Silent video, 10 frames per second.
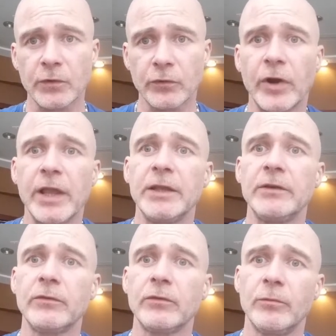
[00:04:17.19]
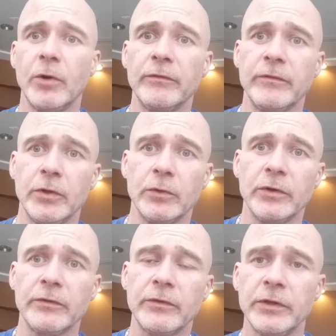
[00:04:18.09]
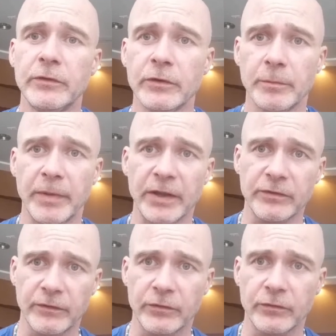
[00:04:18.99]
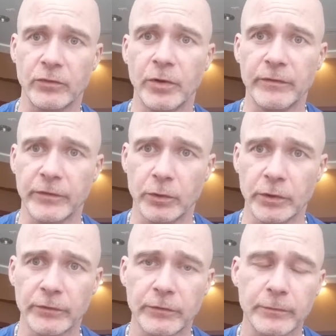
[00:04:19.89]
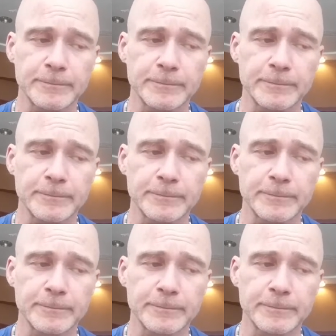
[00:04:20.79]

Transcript: trained remote viewers. He took the best of his remote viewers,